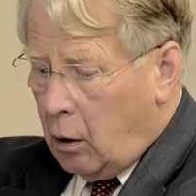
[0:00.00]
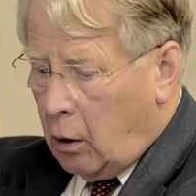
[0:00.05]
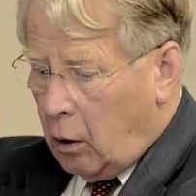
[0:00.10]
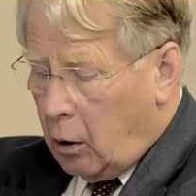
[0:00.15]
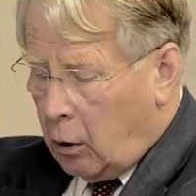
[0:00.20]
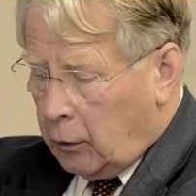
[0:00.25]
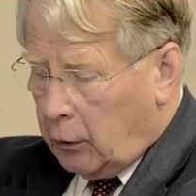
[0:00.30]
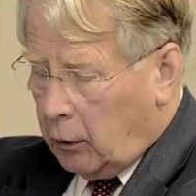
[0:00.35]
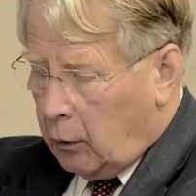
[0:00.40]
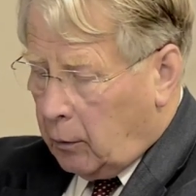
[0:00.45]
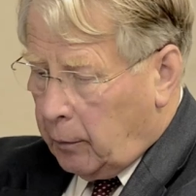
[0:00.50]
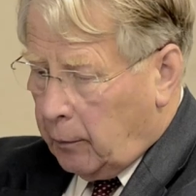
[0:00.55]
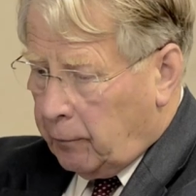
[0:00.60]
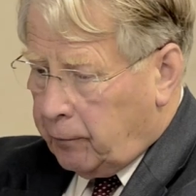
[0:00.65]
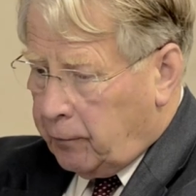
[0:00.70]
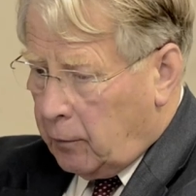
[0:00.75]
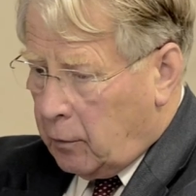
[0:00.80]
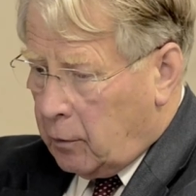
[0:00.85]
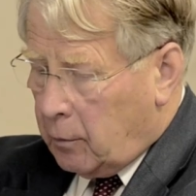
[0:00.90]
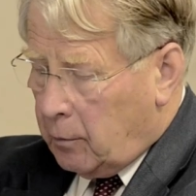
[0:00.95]
on or
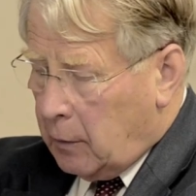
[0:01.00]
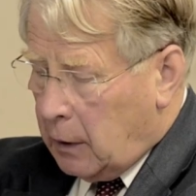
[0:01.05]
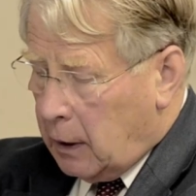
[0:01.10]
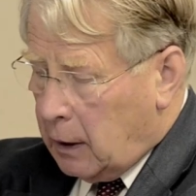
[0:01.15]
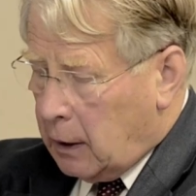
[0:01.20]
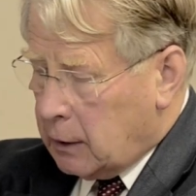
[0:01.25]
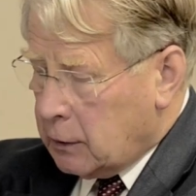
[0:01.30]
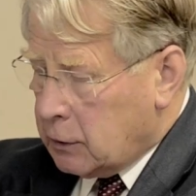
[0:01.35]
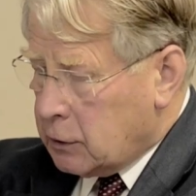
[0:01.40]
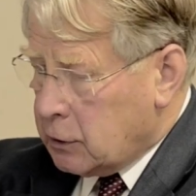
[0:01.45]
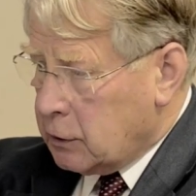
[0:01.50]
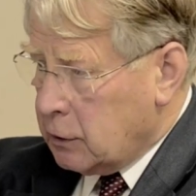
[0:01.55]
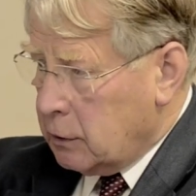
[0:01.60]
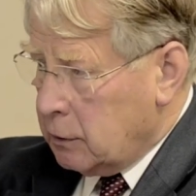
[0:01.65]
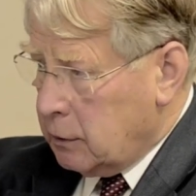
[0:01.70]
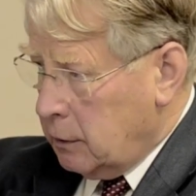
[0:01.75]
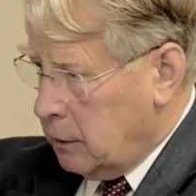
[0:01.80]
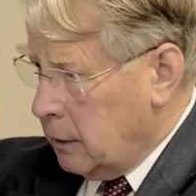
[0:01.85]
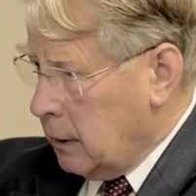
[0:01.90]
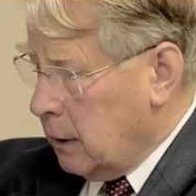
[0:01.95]
before March
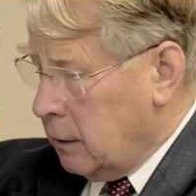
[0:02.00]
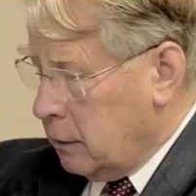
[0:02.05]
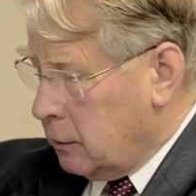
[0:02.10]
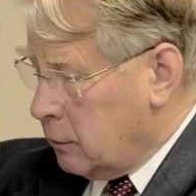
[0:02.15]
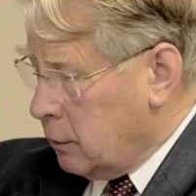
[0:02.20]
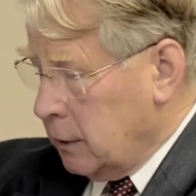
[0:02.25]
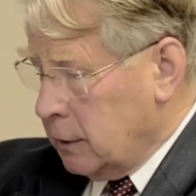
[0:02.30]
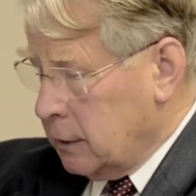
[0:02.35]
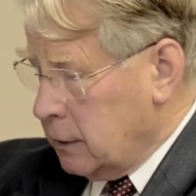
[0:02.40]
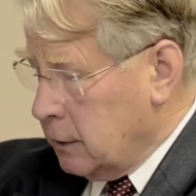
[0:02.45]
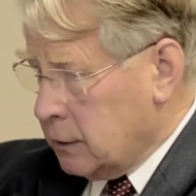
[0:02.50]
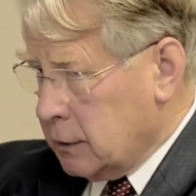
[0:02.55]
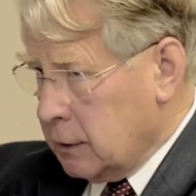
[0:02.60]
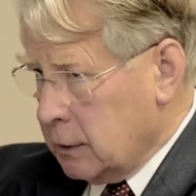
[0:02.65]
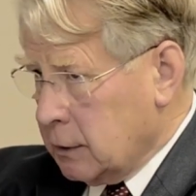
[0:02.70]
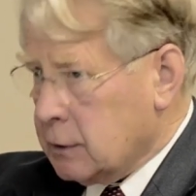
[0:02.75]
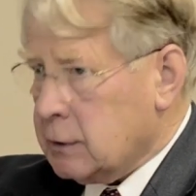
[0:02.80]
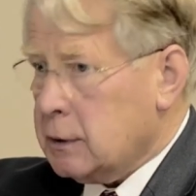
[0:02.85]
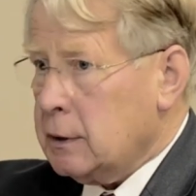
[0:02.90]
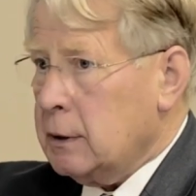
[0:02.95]

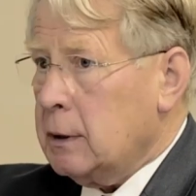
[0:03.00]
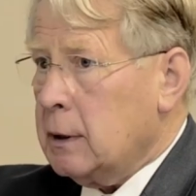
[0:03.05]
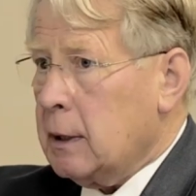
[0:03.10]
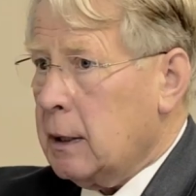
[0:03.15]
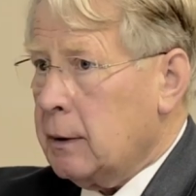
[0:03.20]
2016.